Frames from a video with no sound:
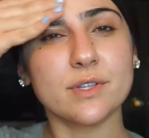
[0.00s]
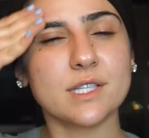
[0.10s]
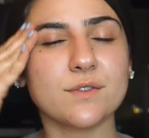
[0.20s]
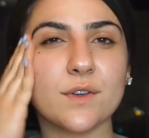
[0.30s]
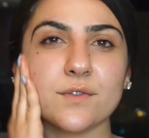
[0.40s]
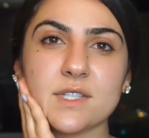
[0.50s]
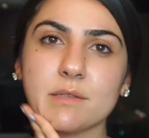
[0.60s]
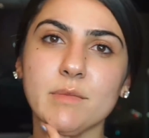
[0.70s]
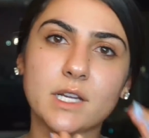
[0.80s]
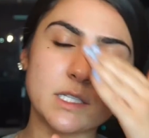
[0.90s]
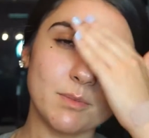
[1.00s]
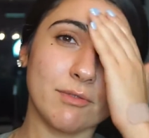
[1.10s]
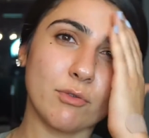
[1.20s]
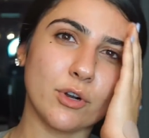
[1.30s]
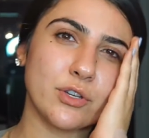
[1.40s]
this 15 minutes
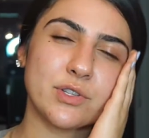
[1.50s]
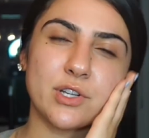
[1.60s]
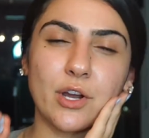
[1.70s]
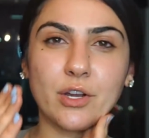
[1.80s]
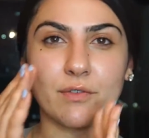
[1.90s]
before you start your